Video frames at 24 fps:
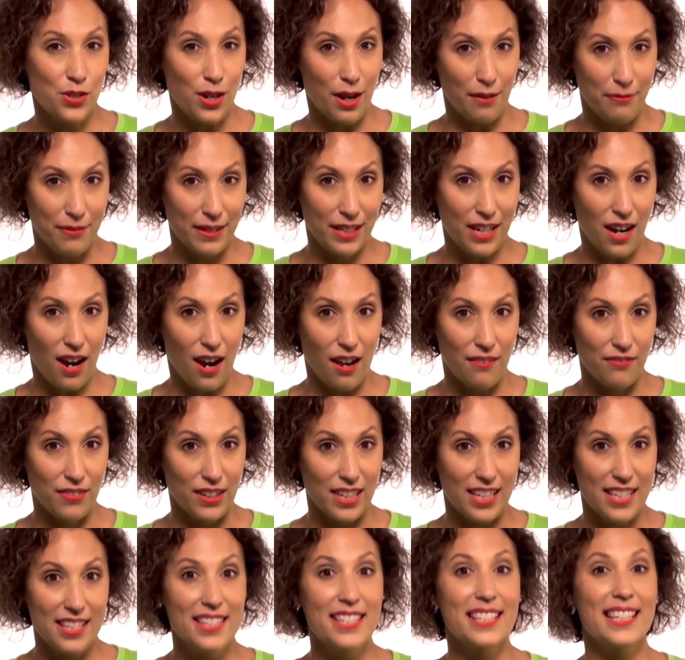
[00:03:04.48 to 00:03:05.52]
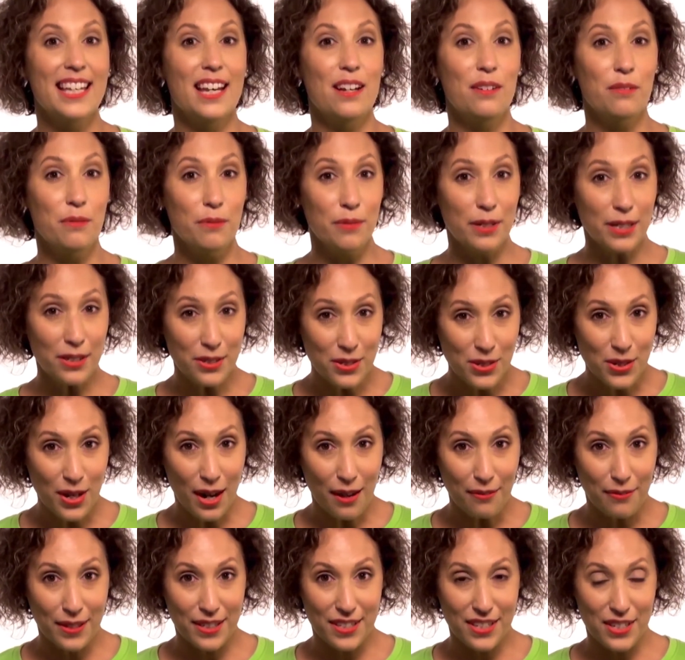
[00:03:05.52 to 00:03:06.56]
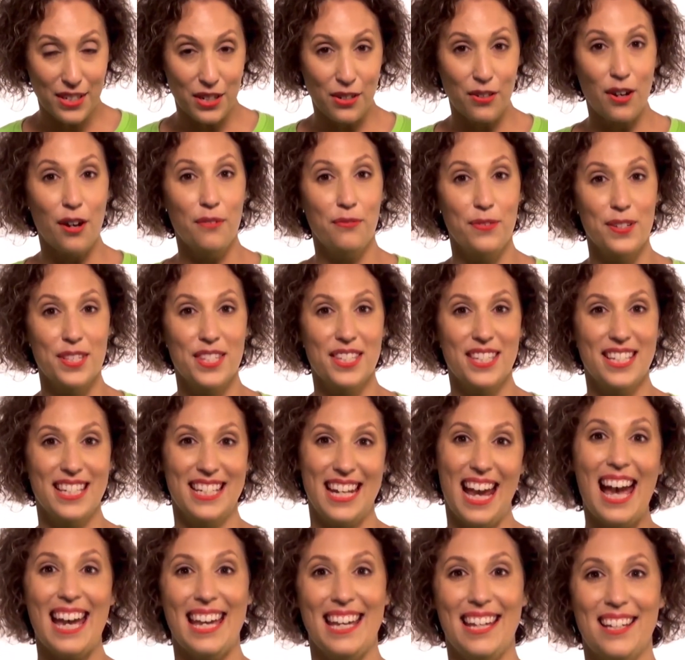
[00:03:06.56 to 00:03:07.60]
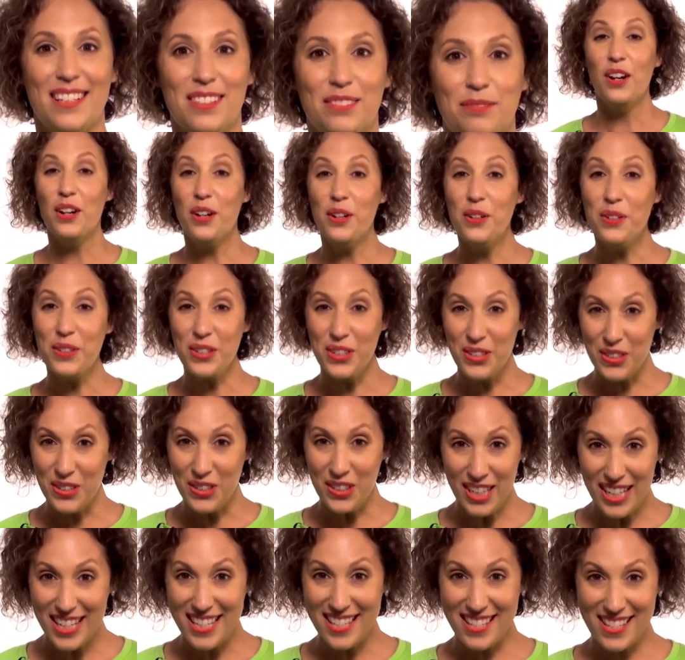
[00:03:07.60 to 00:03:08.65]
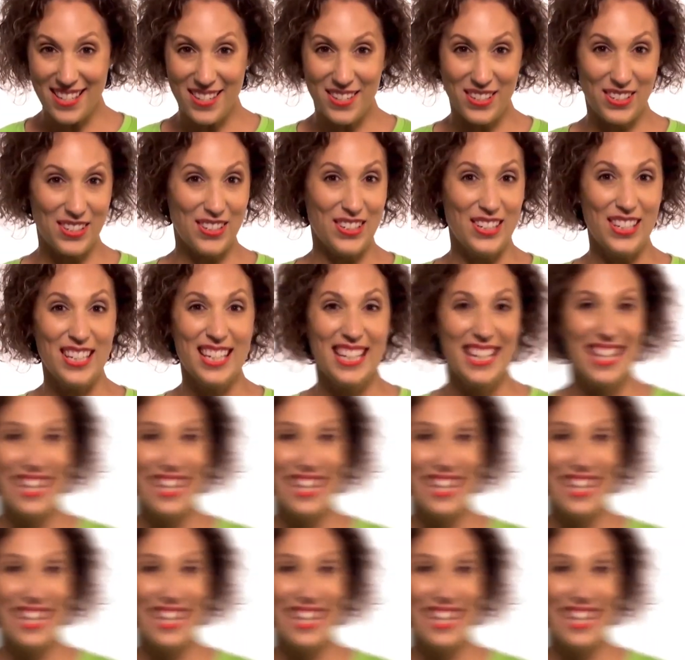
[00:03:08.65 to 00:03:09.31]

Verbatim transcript: Traffic Ivy to get real traffic to your office today. All you need to do